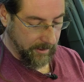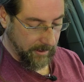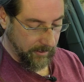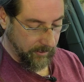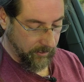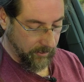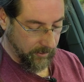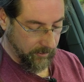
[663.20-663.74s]
May
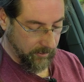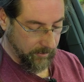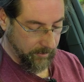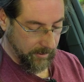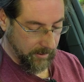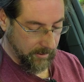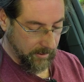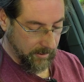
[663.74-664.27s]
and charged a
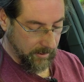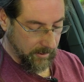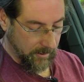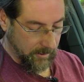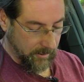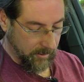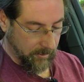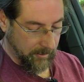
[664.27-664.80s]
bit.
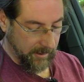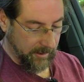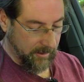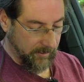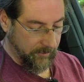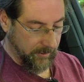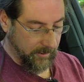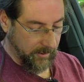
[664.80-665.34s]
No
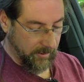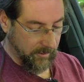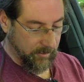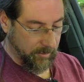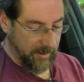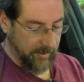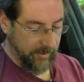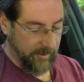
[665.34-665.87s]
activity this
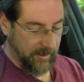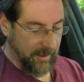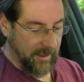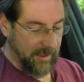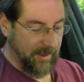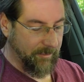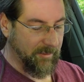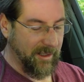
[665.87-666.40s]
month.
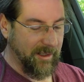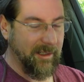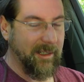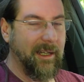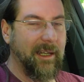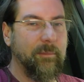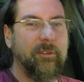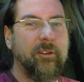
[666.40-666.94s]

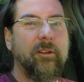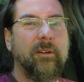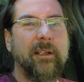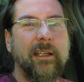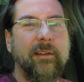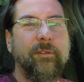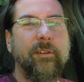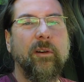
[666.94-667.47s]
I'm sure
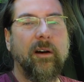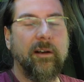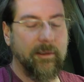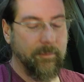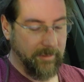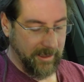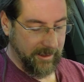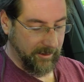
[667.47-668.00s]
if you are the
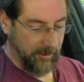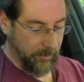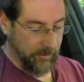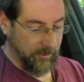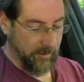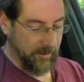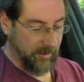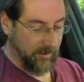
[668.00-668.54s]
main
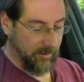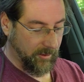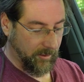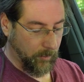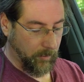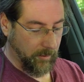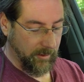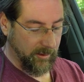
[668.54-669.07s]
user, this
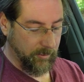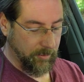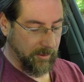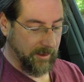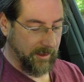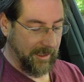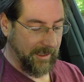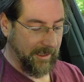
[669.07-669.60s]
all works,
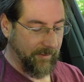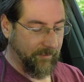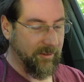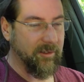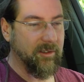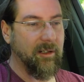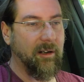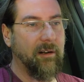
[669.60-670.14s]
but I have
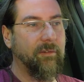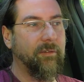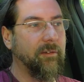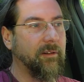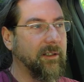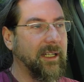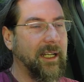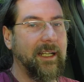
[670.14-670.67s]
this car
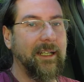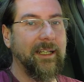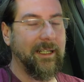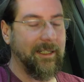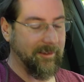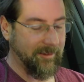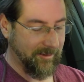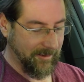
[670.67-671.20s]
for 10
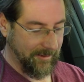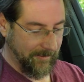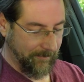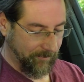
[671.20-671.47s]
days,